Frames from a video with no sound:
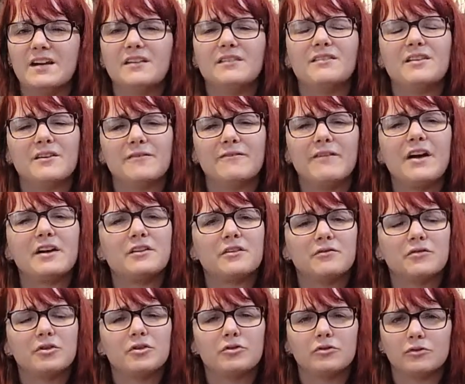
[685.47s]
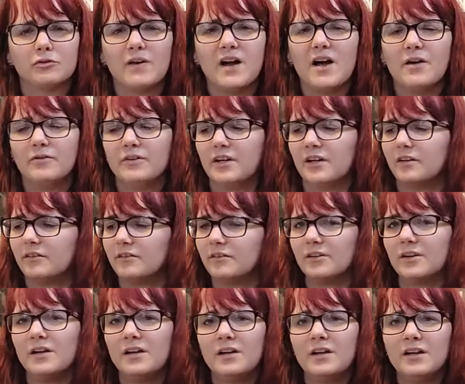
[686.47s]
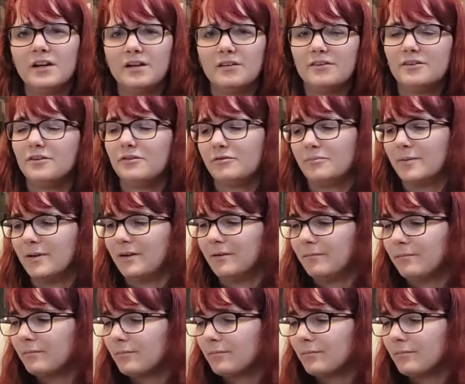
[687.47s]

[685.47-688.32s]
It's the effect of your surroundings. Excuse me.